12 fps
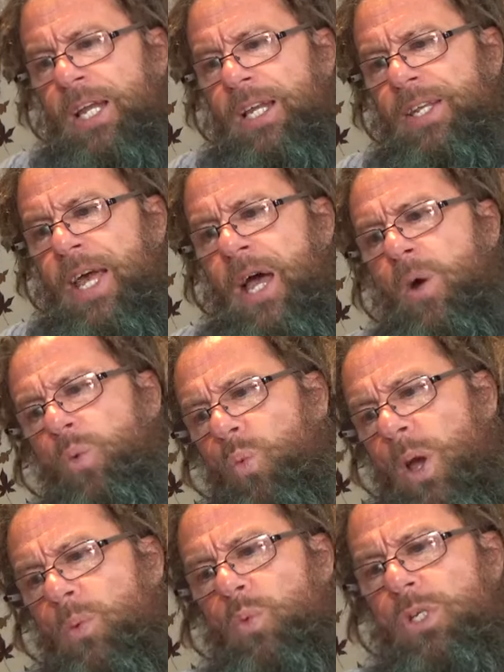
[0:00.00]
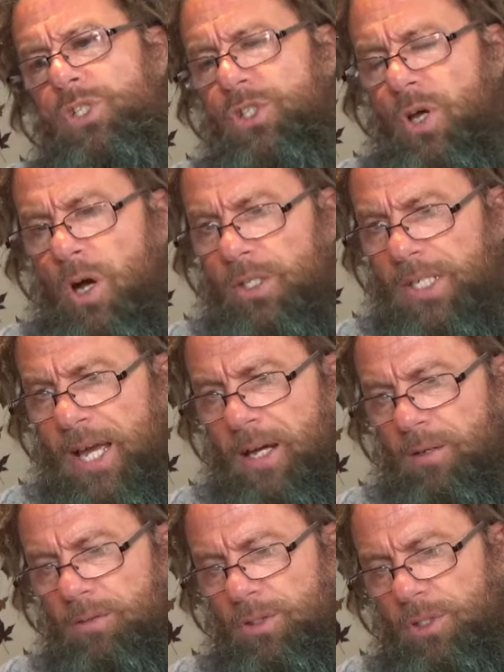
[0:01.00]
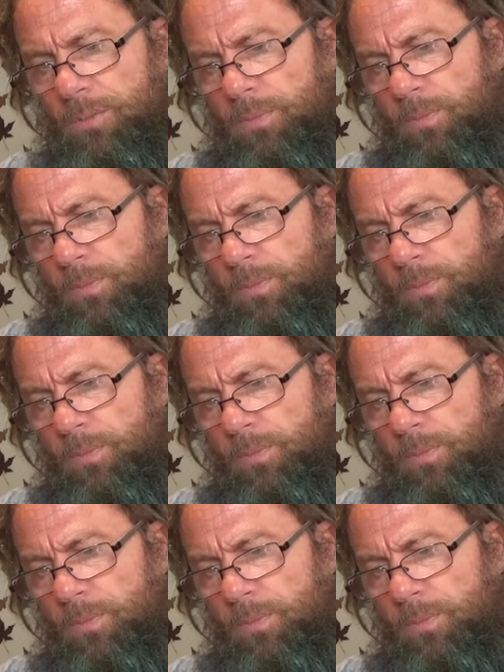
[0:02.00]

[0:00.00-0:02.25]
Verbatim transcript: Now, when we start out